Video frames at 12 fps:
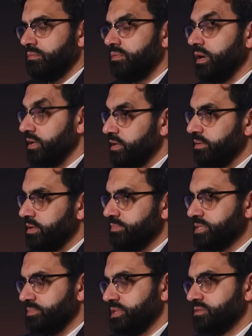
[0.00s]
Right. Give
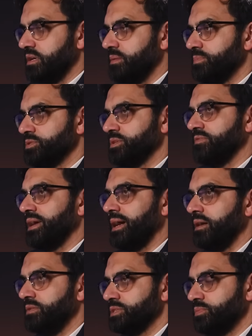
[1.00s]
me some examples of
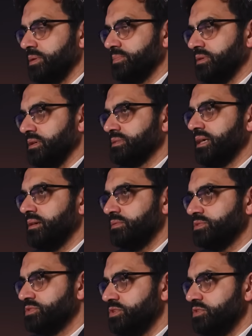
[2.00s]
how it's weaponized,
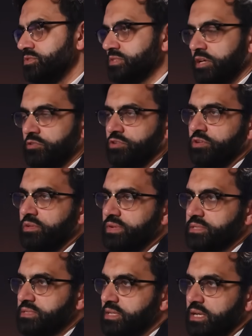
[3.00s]
how it's used, say, on
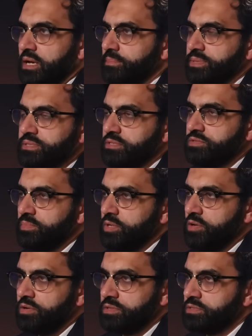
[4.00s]
university campuses or
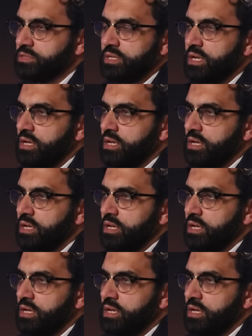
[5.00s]
beyond.